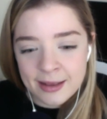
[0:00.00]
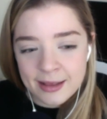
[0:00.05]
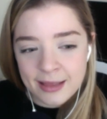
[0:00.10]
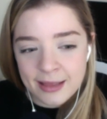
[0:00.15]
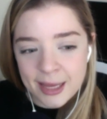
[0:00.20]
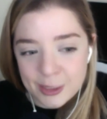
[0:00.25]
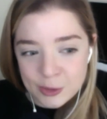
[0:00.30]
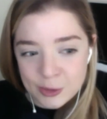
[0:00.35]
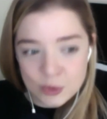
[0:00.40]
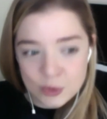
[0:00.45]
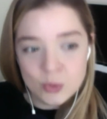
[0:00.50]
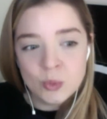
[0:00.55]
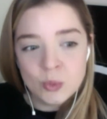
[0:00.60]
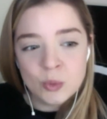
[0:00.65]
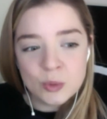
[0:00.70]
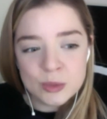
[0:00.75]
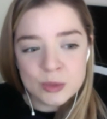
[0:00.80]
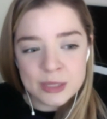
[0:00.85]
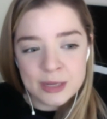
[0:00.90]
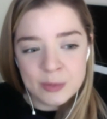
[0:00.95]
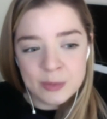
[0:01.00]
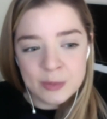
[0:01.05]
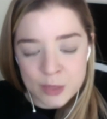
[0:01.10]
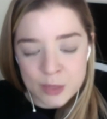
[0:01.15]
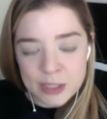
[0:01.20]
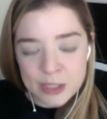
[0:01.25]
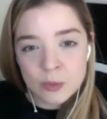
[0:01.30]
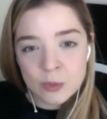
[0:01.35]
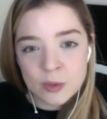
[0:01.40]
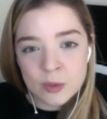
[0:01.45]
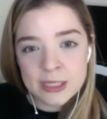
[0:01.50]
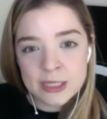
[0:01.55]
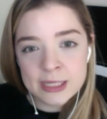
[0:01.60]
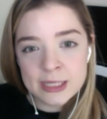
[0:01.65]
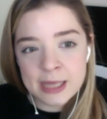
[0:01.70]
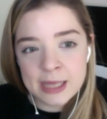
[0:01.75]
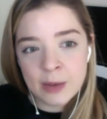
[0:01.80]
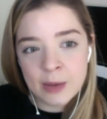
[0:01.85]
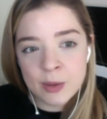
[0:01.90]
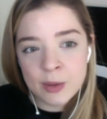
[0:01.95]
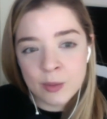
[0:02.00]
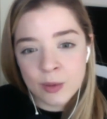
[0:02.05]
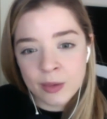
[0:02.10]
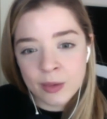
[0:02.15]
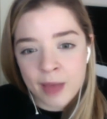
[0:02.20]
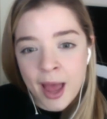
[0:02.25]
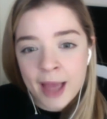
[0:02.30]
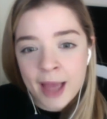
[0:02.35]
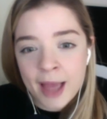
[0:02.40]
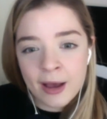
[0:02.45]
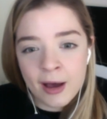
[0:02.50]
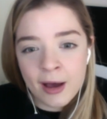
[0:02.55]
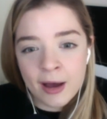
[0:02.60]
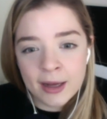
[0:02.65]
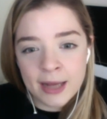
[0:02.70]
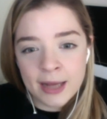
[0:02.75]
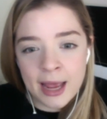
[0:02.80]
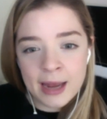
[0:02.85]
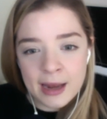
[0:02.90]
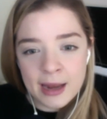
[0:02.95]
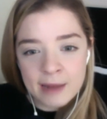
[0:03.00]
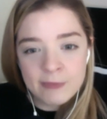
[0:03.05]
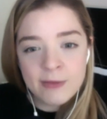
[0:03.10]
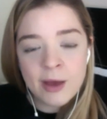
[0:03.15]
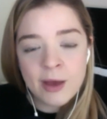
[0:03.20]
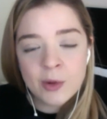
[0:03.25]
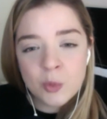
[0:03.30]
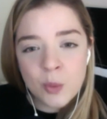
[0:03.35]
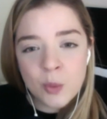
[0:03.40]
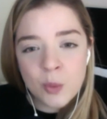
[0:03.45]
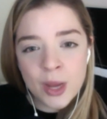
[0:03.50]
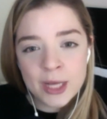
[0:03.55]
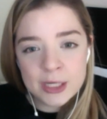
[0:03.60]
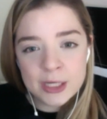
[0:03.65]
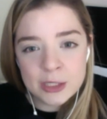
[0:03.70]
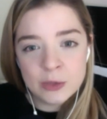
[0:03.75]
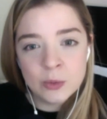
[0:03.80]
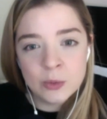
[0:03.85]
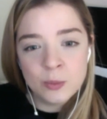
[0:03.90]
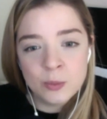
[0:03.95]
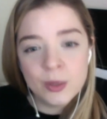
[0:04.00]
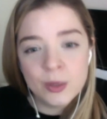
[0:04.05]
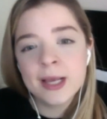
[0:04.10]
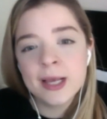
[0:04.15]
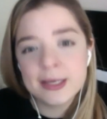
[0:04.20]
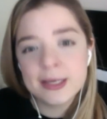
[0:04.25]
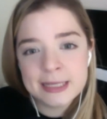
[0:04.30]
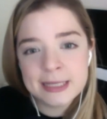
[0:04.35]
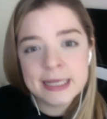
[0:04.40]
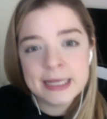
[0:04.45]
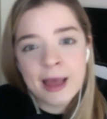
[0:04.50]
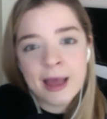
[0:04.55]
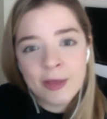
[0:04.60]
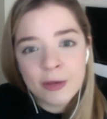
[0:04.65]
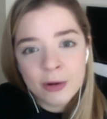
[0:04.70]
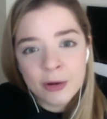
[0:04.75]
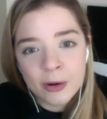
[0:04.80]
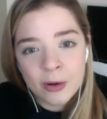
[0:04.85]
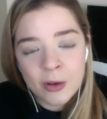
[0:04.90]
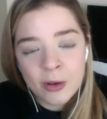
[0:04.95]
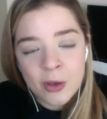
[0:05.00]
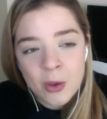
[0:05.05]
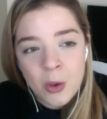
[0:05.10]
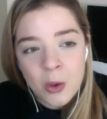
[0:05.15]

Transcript: like tools and resources that we rely on, and found a way to bring us together